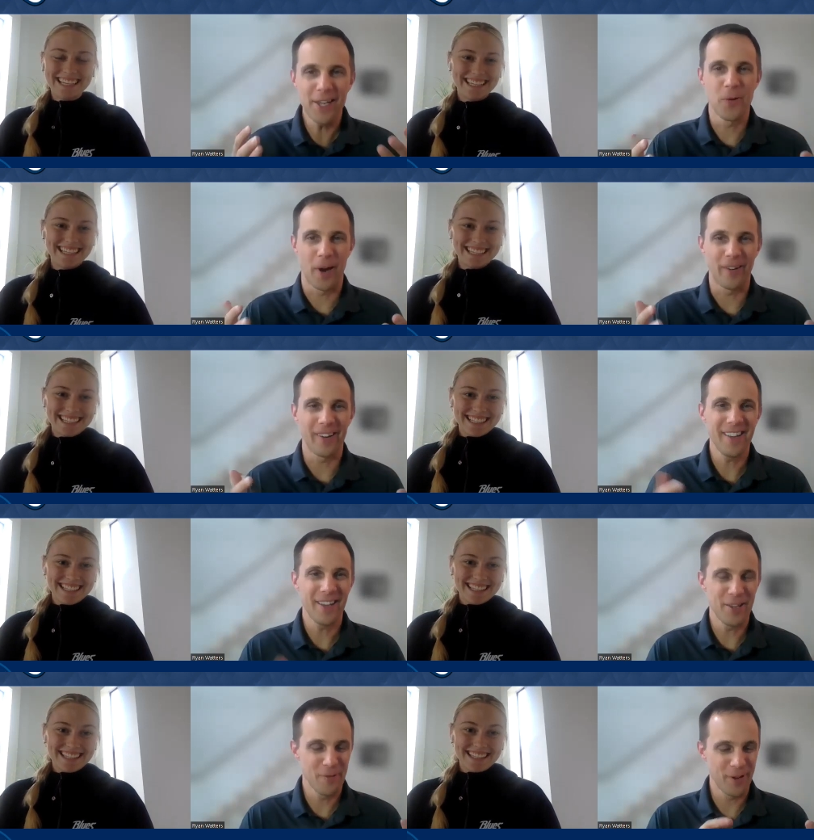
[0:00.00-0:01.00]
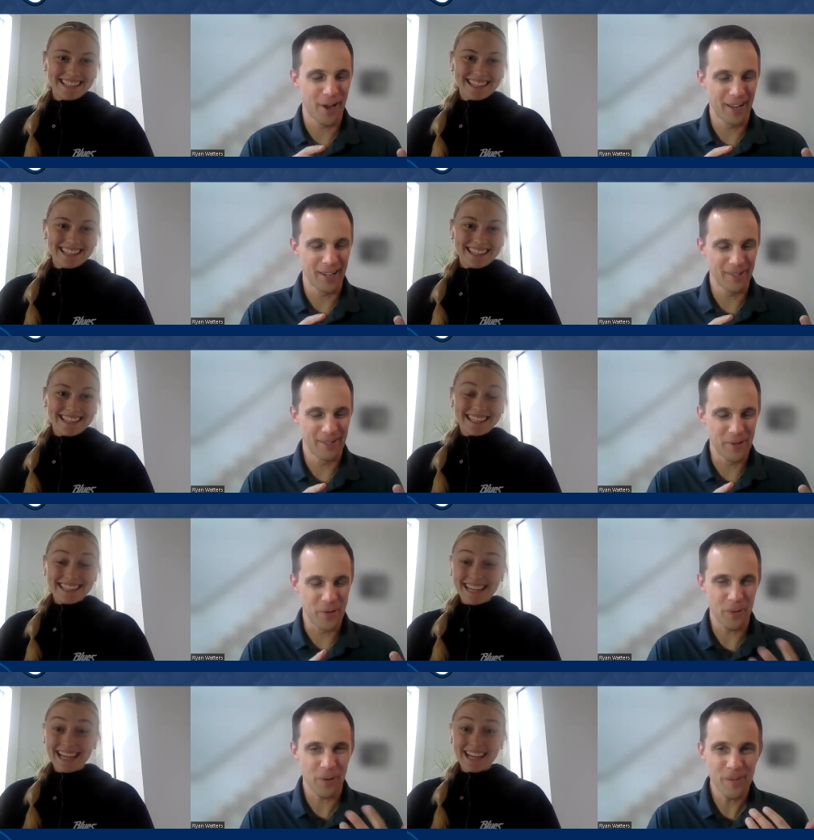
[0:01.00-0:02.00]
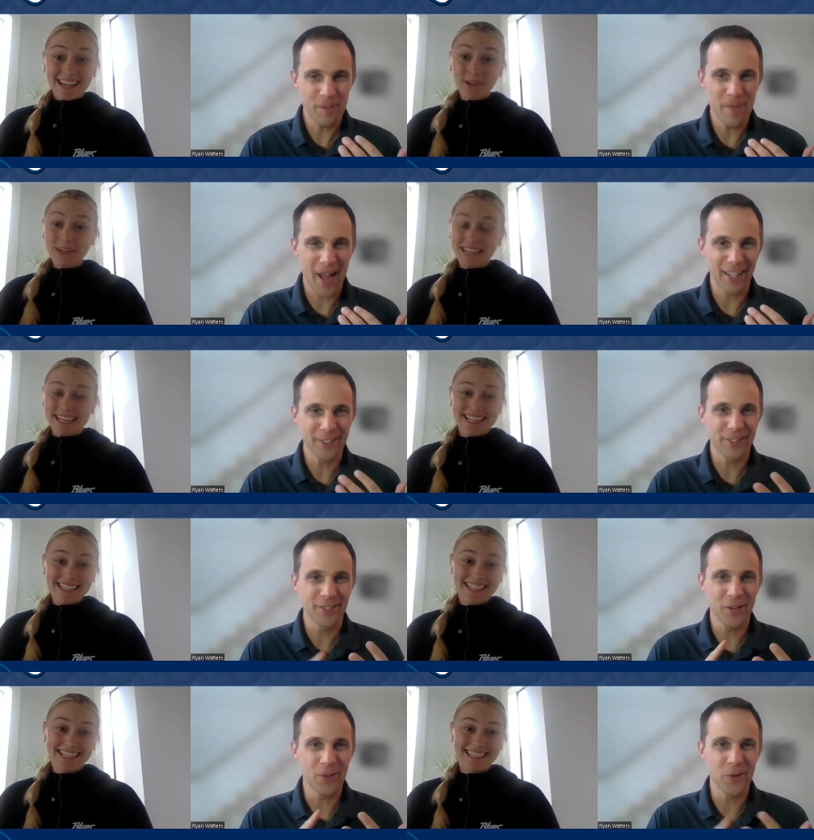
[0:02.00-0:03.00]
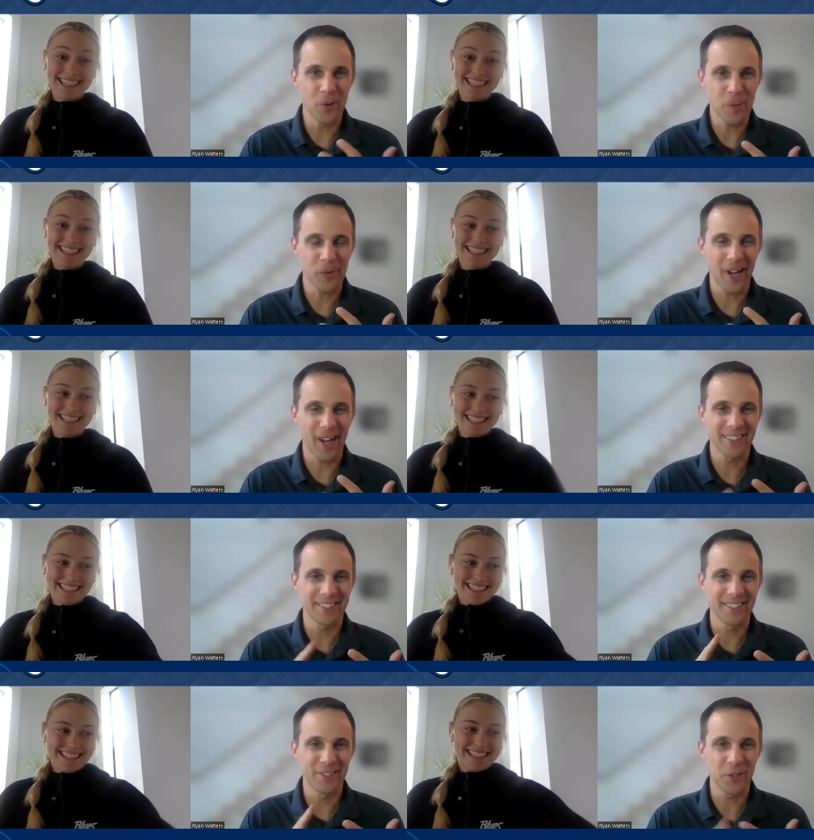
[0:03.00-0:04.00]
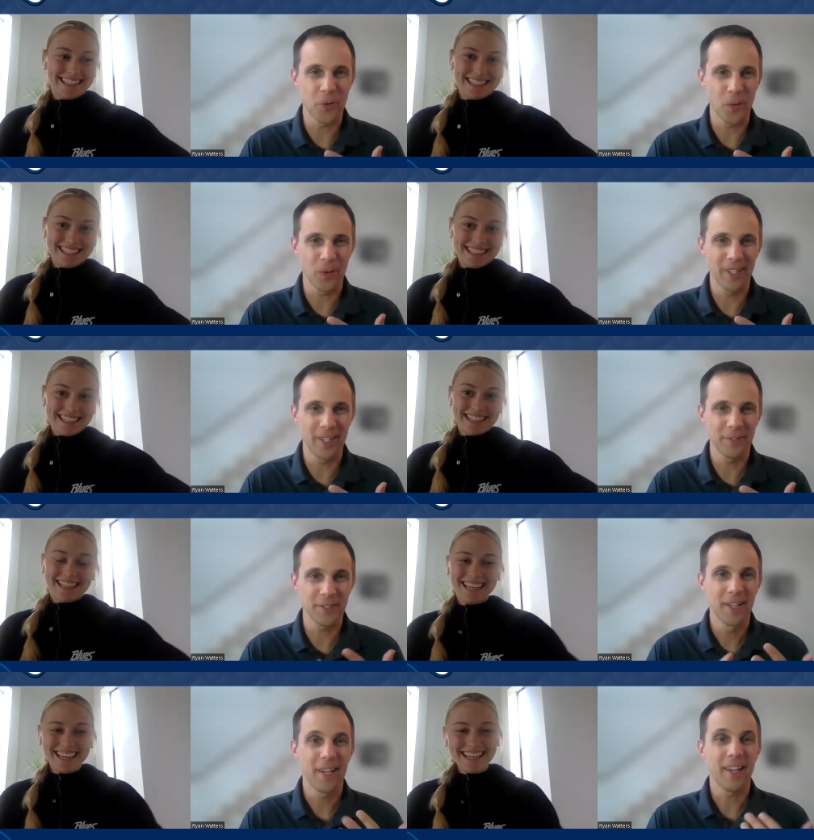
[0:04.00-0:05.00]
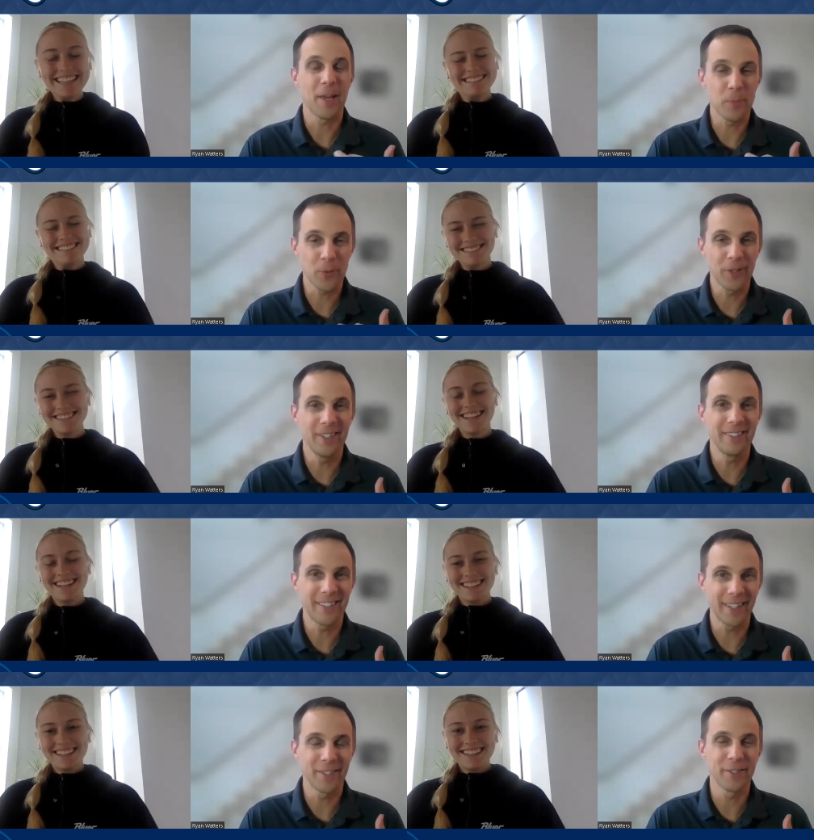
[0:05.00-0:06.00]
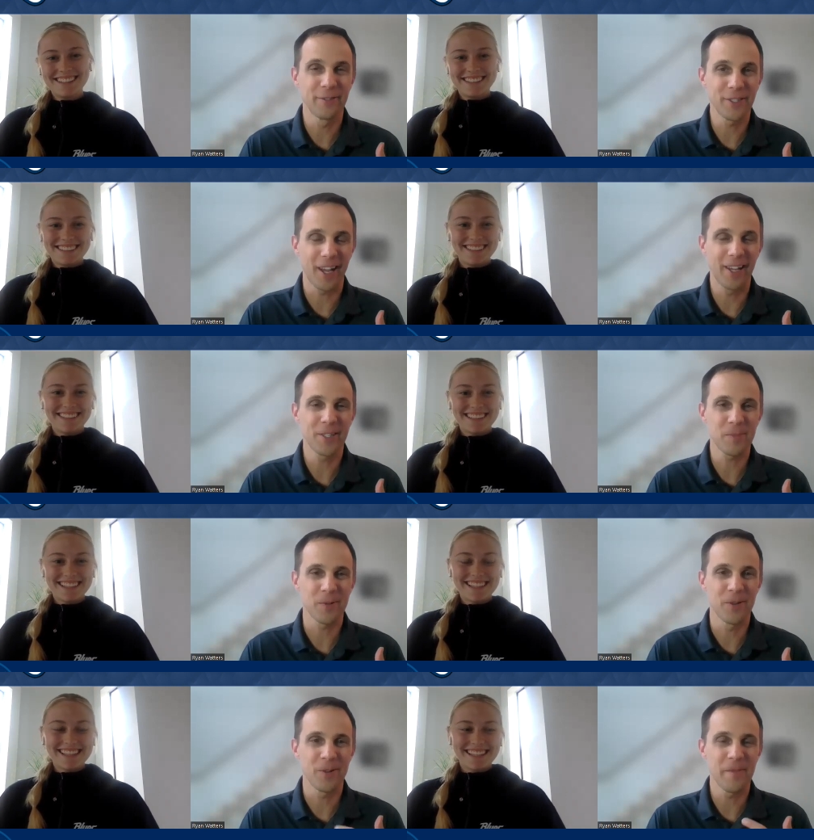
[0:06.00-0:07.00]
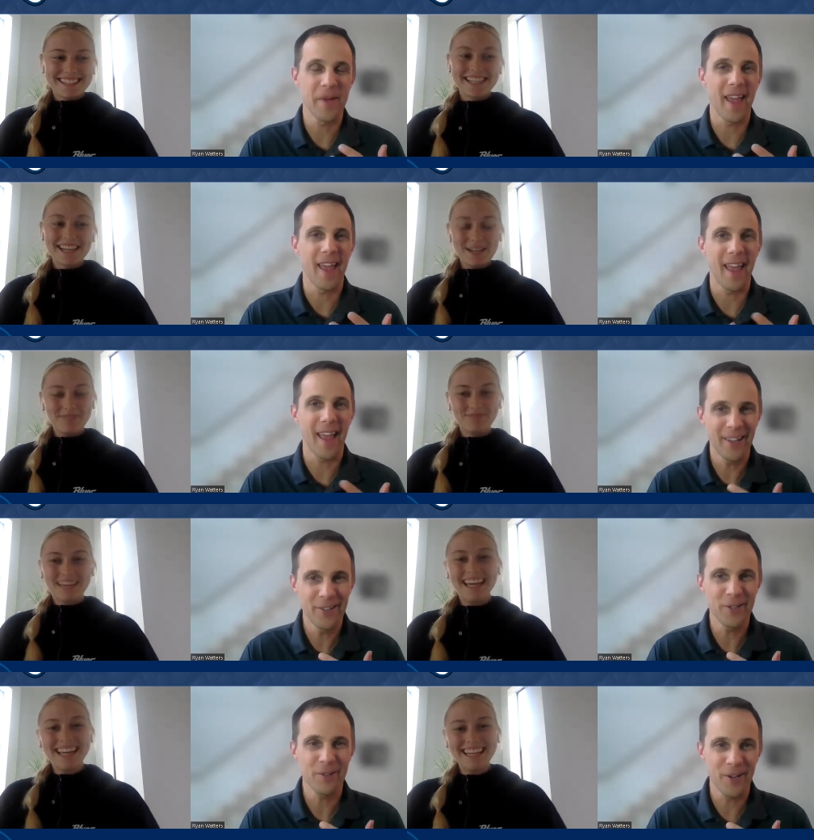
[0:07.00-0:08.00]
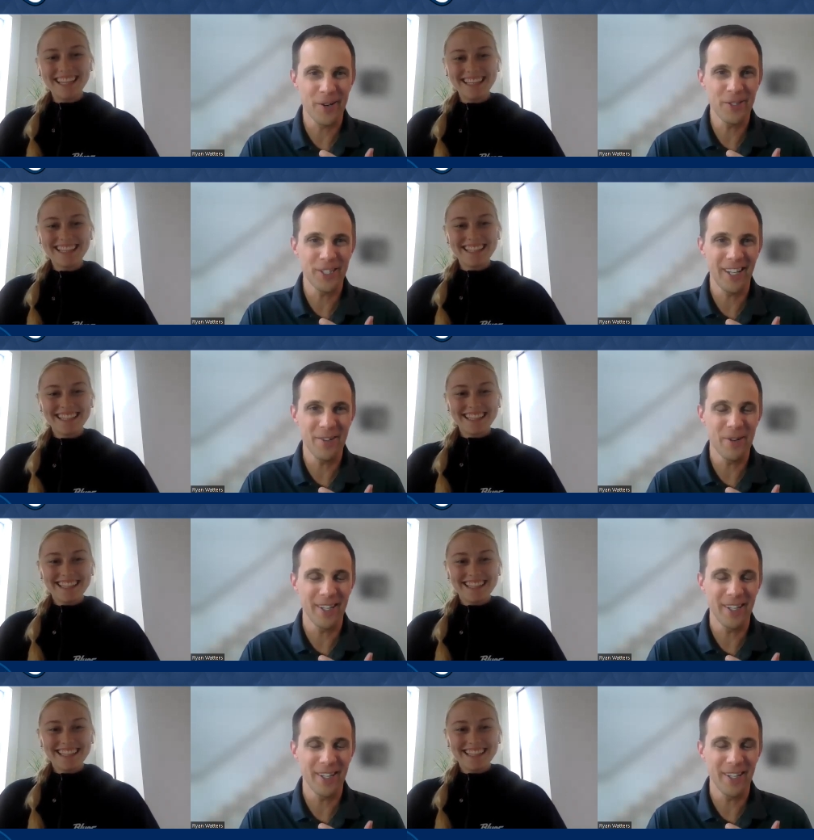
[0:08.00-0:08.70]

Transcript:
Speaker 1: January. You've got your yeah. matches, oh, yeah. your practices, your lifts, a pretty intensive science program. Yeah. You're coaching?